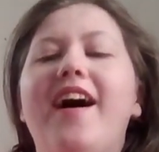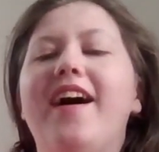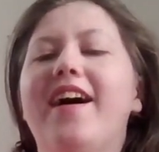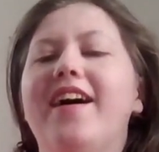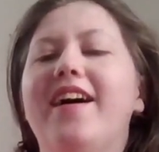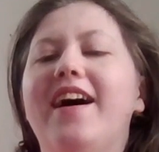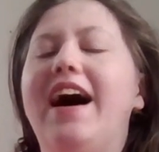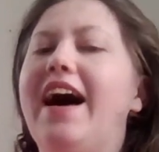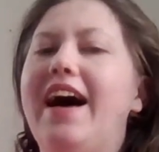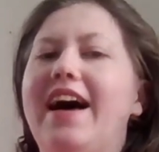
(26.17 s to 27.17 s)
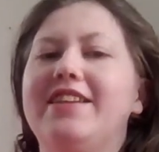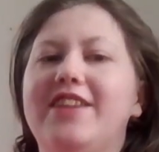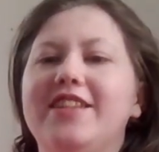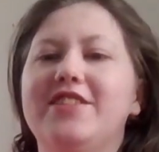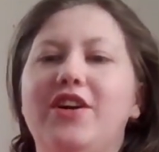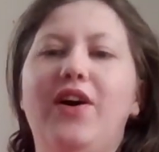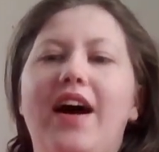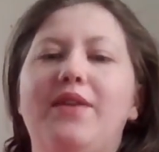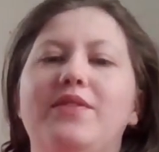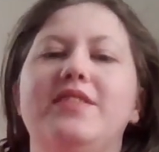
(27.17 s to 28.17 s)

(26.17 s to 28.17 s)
As you guys know, I